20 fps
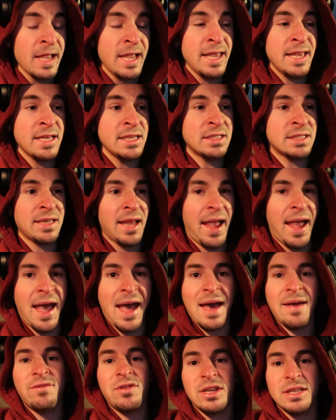is
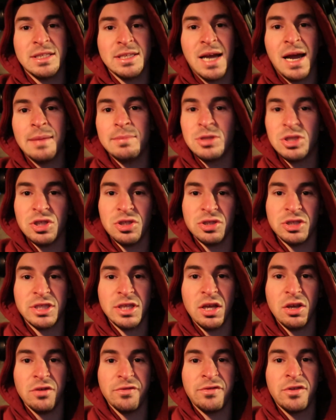having time to
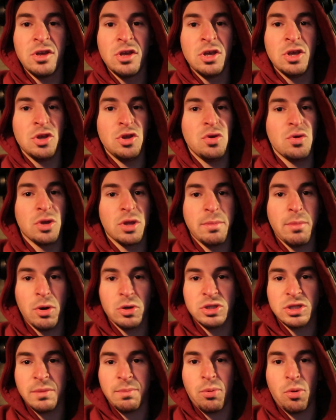yourself. You're the
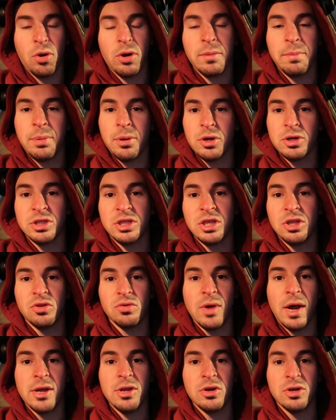most important person
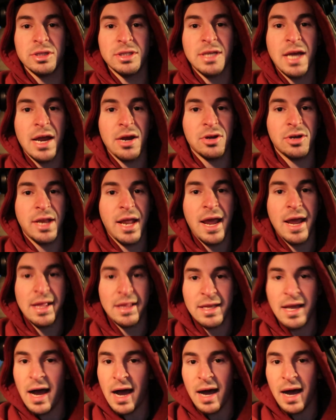throughout your entire day, the